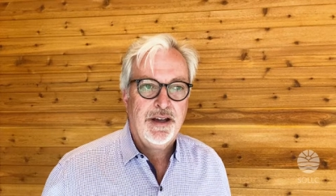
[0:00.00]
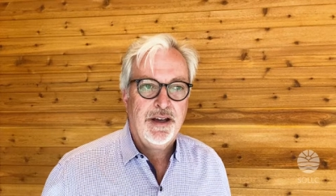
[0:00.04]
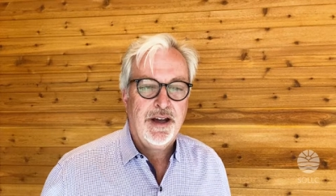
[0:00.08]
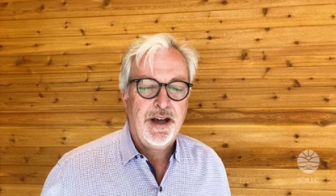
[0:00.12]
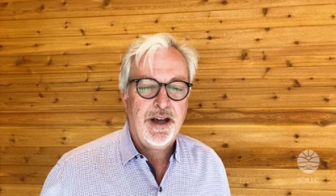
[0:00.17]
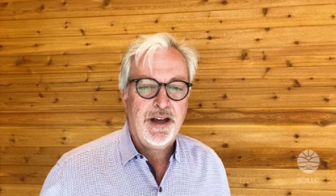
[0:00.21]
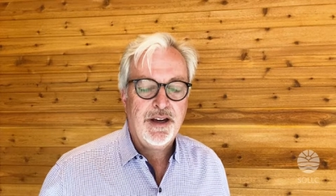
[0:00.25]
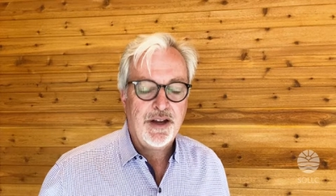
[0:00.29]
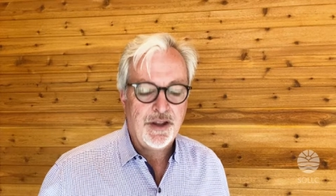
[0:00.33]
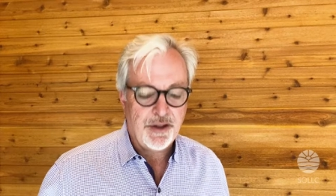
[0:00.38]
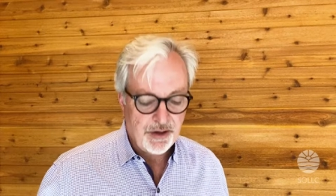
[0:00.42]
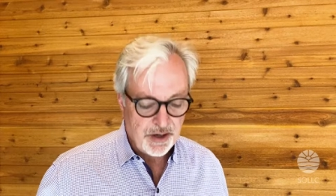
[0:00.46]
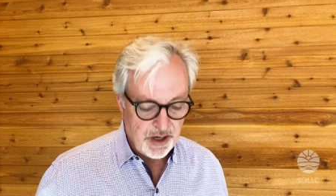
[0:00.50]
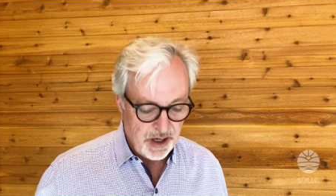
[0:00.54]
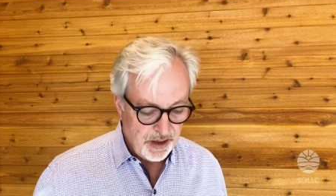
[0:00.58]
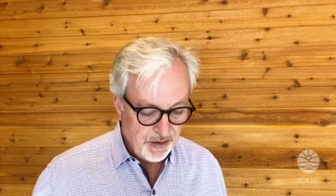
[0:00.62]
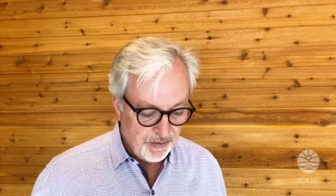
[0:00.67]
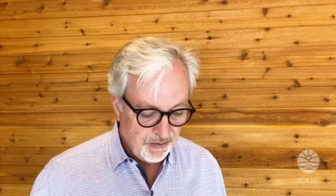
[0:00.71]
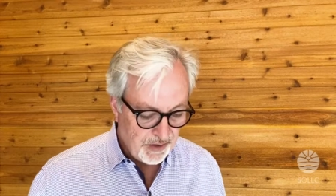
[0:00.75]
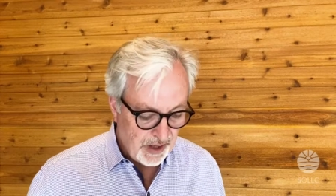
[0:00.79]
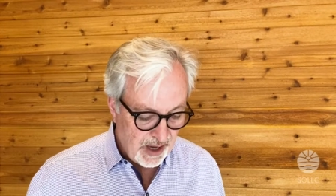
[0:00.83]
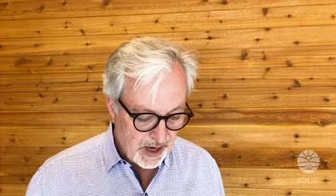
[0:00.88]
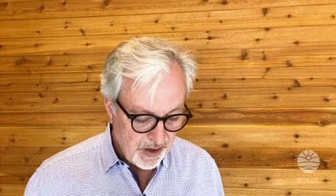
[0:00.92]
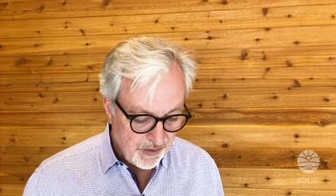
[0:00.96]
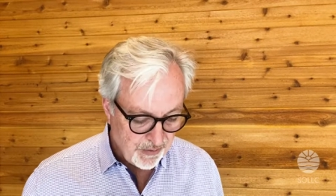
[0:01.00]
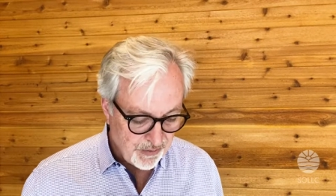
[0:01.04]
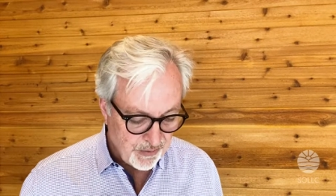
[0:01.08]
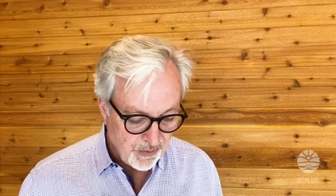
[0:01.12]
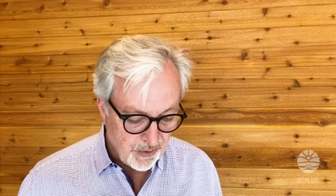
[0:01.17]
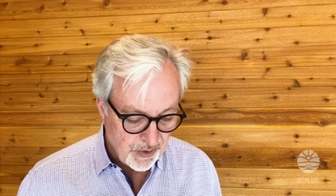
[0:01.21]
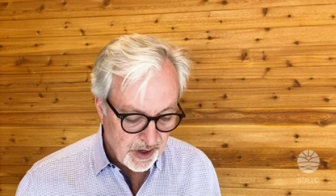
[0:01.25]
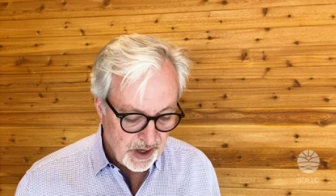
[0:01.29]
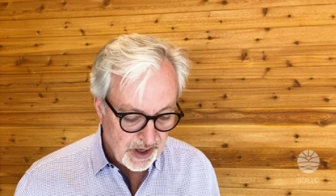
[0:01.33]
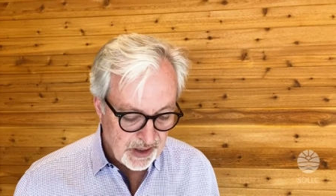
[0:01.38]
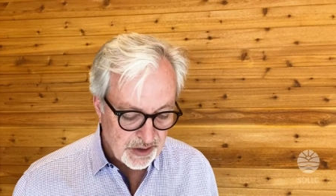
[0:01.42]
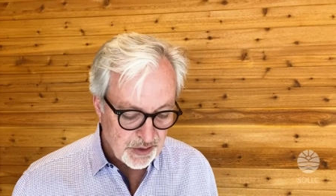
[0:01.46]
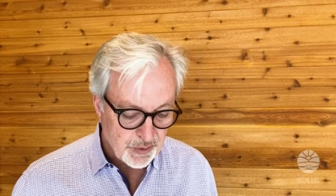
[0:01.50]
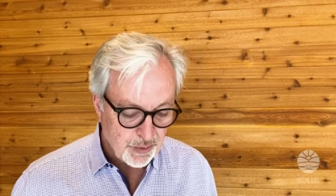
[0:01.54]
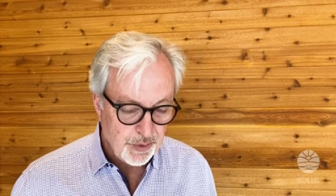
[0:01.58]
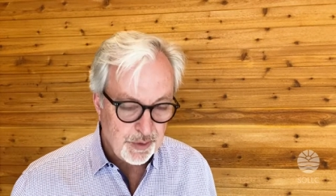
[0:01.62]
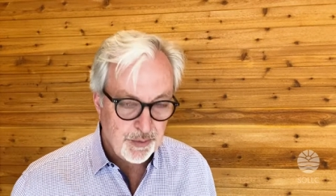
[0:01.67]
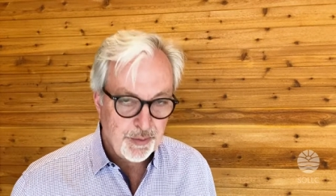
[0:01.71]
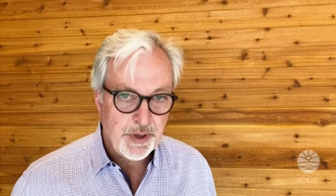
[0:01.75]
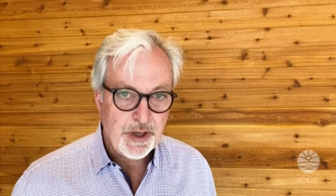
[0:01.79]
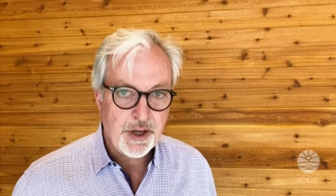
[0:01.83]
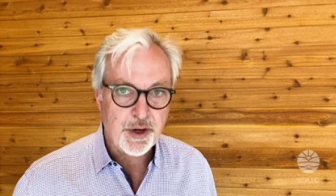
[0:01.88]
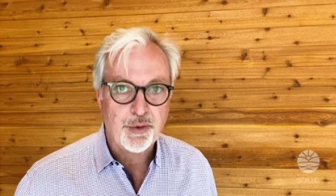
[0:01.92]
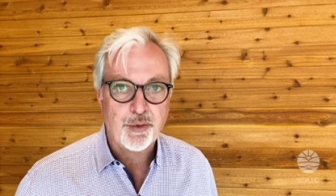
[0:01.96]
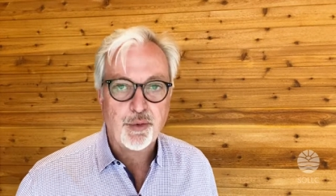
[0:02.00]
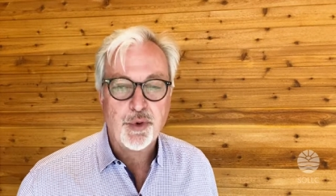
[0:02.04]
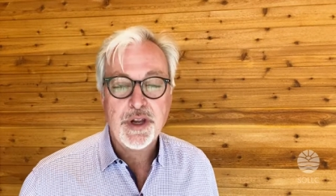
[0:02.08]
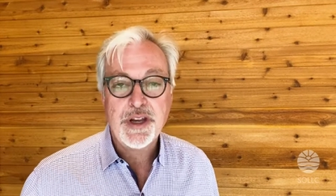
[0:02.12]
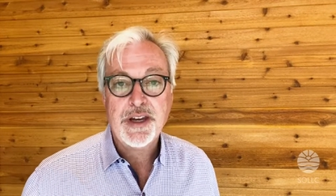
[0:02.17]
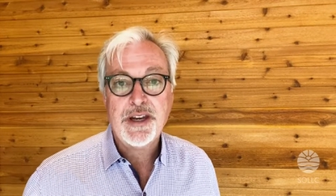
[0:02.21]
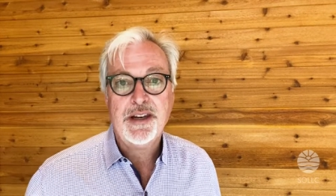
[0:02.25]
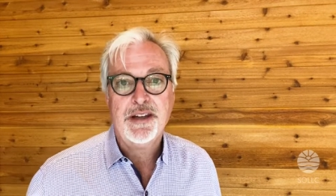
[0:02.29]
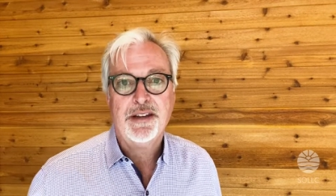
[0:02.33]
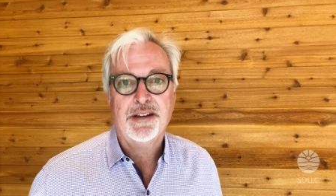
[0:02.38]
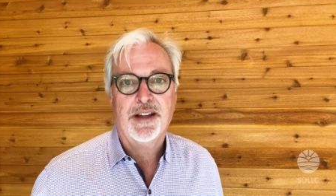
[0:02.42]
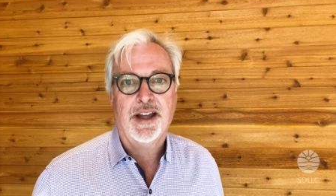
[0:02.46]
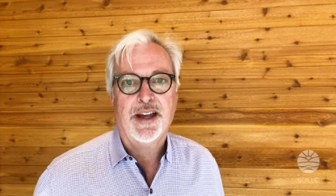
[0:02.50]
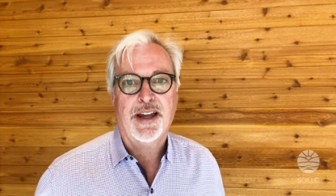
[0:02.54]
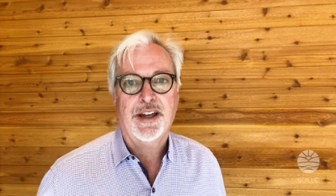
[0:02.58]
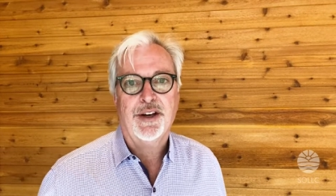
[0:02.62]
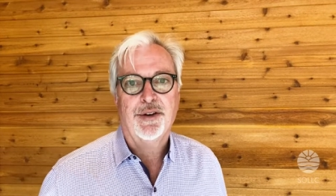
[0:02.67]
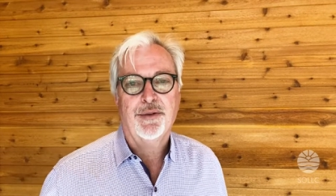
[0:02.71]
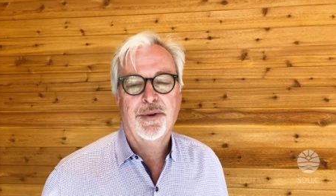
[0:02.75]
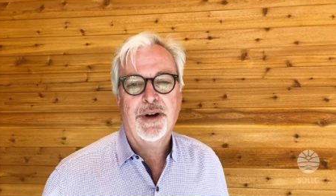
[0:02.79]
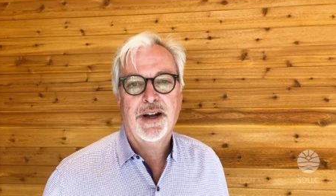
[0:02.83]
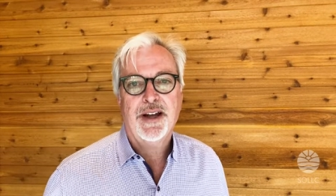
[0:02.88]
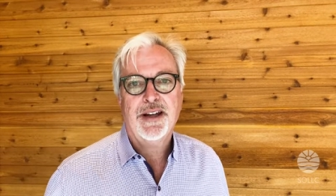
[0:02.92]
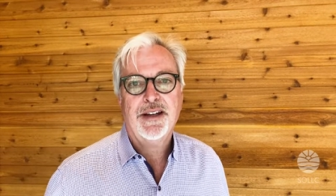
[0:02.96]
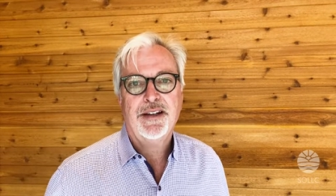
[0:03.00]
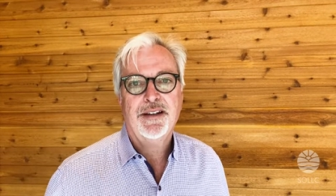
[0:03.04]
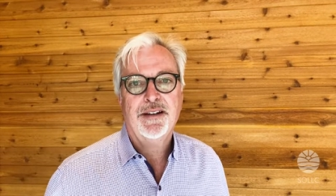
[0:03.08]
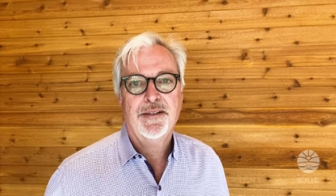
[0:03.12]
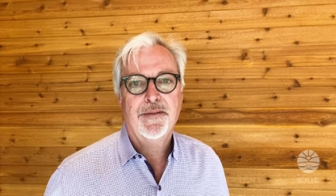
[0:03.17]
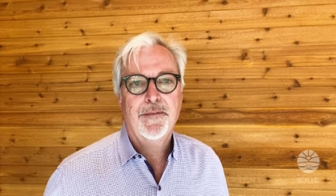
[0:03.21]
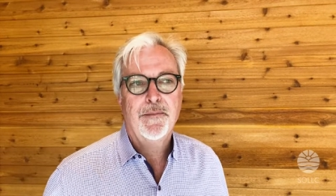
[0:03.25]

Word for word: Another kind of light for us would be a reading light, right?